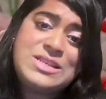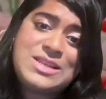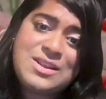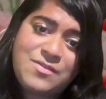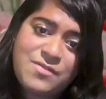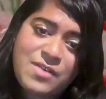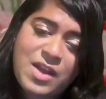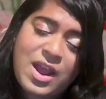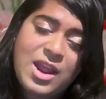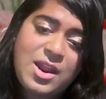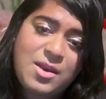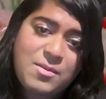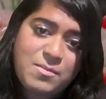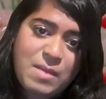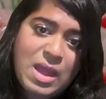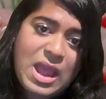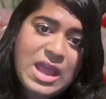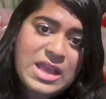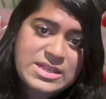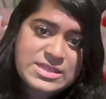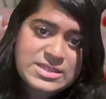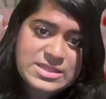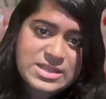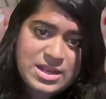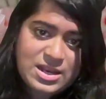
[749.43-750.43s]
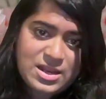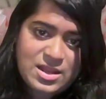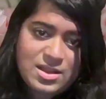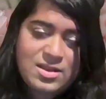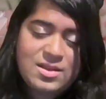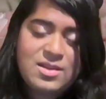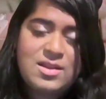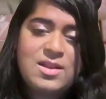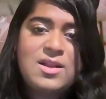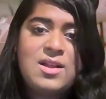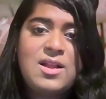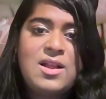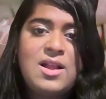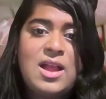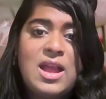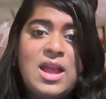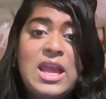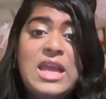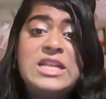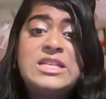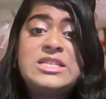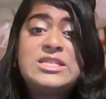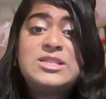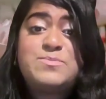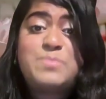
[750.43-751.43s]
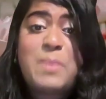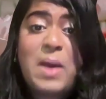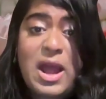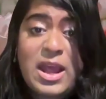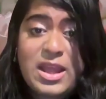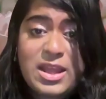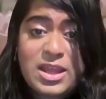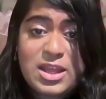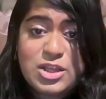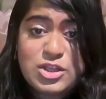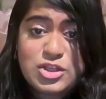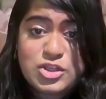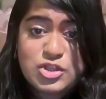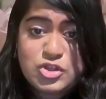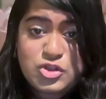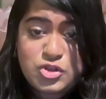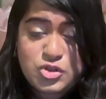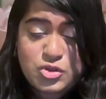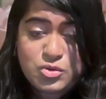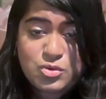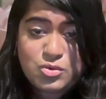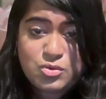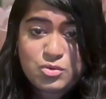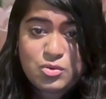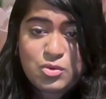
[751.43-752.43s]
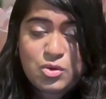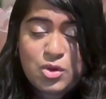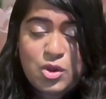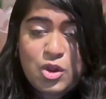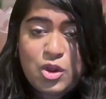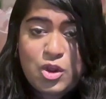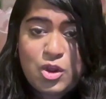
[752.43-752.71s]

divine masculine inspires to